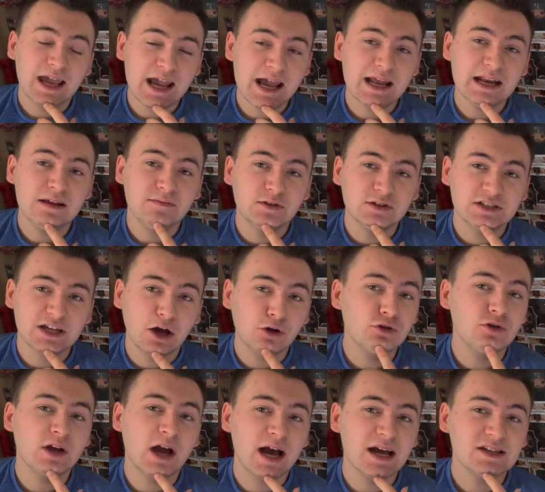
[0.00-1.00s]
can't even
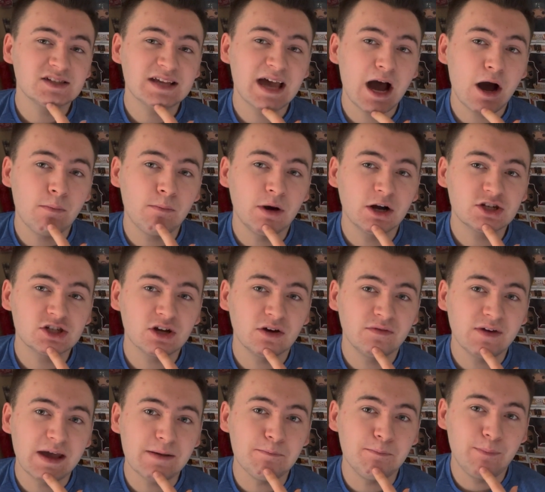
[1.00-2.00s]
tell you guys how much
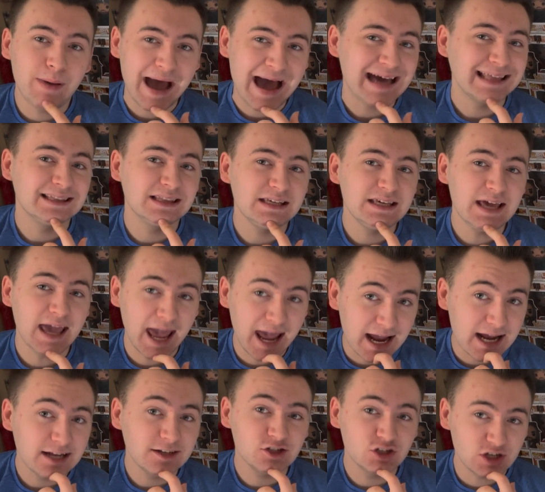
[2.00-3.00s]
of a badly
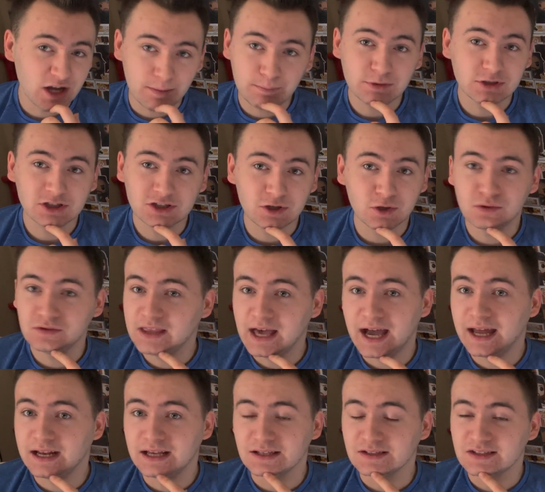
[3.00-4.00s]
aged episode
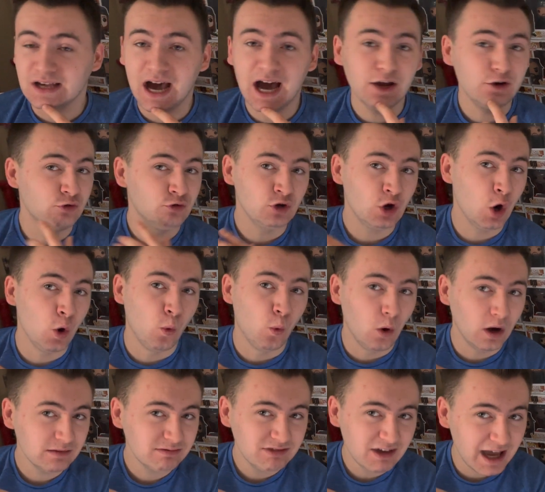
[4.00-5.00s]
that is. I don't know
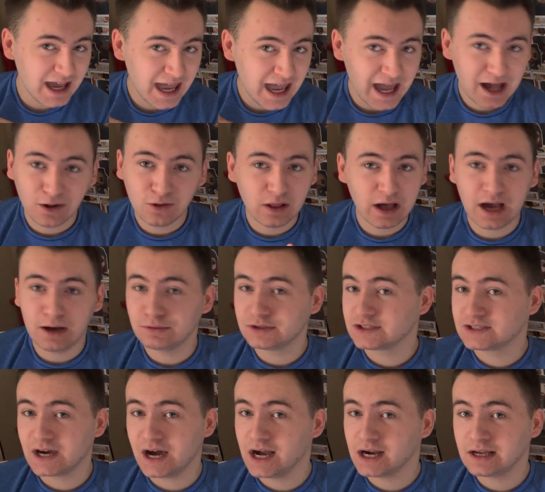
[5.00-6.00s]
what the hell I
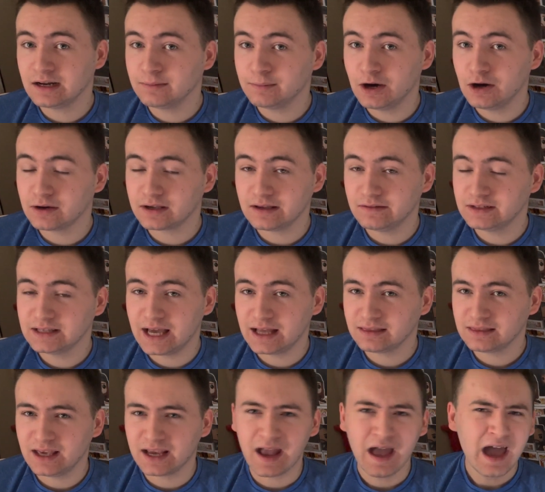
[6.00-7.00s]
was talking about given
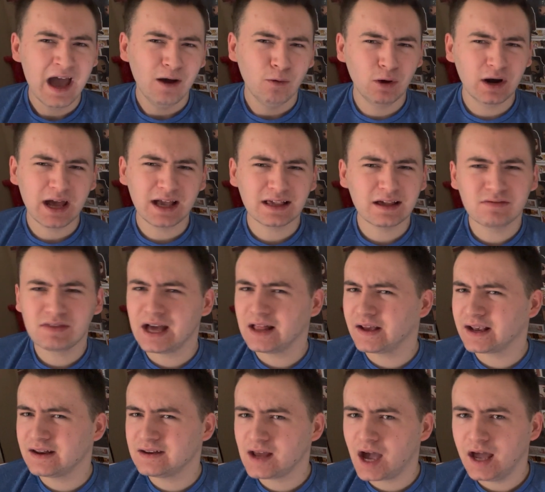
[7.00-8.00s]
that thing. What did I give that,
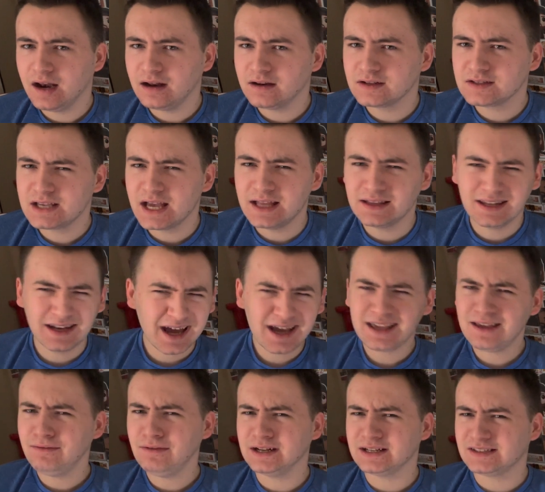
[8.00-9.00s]
like a 9 out of 10? Did
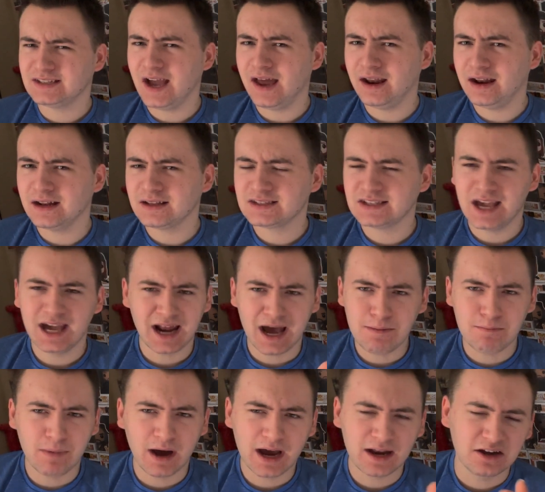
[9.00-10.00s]
I give it a 10 out of 10?
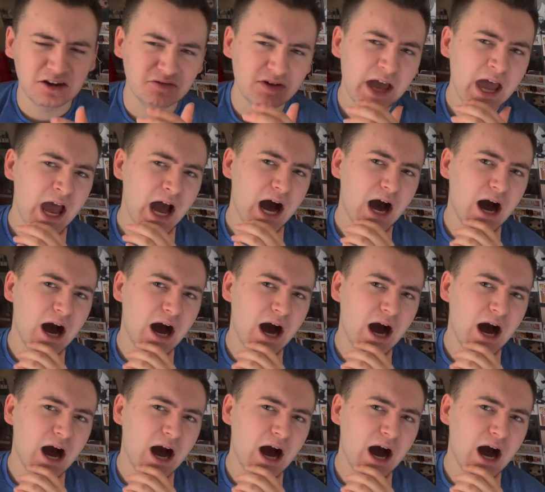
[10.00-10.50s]
I might have.